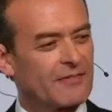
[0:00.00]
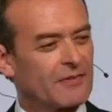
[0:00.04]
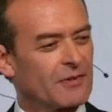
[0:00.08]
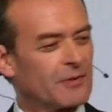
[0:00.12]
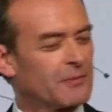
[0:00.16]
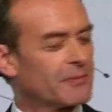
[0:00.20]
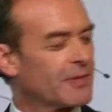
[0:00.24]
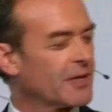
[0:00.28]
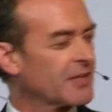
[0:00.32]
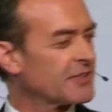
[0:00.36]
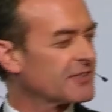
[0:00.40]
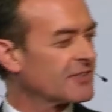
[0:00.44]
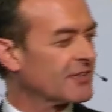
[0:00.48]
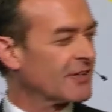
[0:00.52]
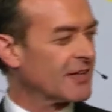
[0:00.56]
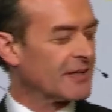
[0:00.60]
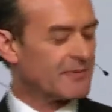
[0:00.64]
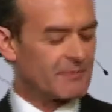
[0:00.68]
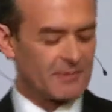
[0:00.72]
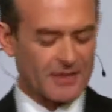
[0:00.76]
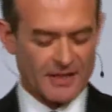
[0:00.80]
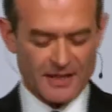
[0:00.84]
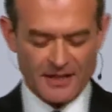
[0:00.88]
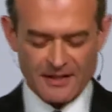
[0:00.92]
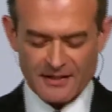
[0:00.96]
have all my
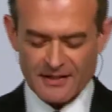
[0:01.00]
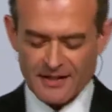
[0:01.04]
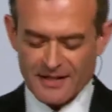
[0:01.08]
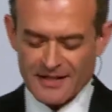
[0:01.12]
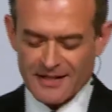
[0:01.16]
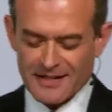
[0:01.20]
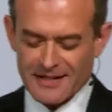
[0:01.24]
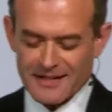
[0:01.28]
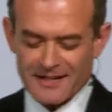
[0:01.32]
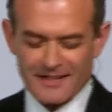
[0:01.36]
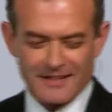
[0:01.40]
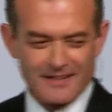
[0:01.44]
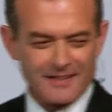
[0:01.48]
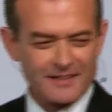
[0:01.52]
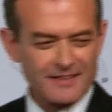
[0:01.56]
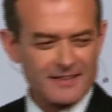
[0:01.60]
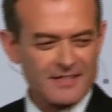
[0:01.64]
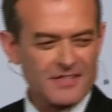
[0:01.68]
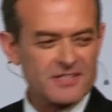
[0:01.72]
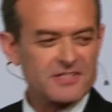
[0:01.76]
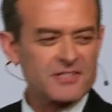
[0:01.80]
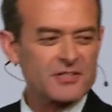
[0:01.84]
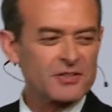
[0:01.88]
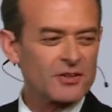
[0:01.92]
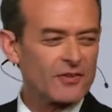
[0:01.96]
time now.
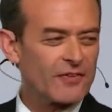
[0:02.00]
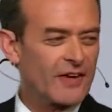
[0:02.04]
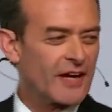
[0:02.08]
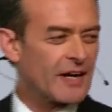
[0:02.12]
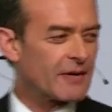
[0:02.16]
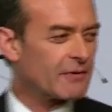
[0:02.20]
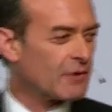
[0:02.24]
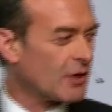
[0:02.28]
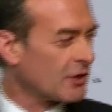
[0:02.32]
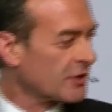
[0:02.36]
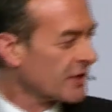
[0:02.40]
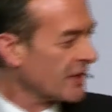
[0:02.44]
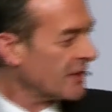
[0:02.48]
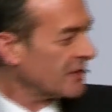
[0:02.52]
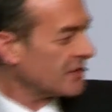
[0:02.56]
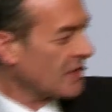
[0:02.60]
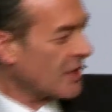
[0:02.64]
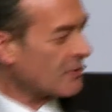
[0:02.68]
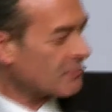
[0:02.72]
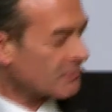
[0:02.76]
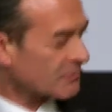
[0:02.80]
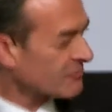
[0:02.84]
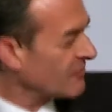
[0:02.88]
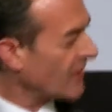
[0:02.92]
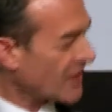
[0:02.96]
It's still there. Okay,
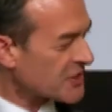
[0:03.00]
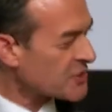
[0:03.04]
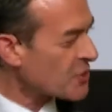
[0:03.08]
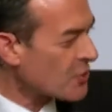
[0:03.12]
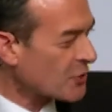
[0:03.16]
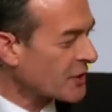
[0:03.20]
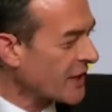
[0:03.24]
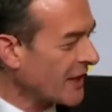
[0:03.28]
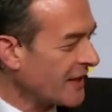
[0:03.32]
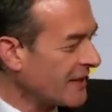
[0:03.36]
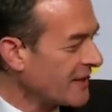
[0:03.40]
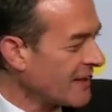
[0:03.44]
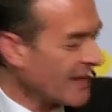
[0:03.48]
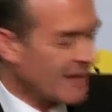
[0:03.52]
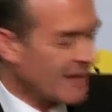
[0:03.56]
no, that's okay.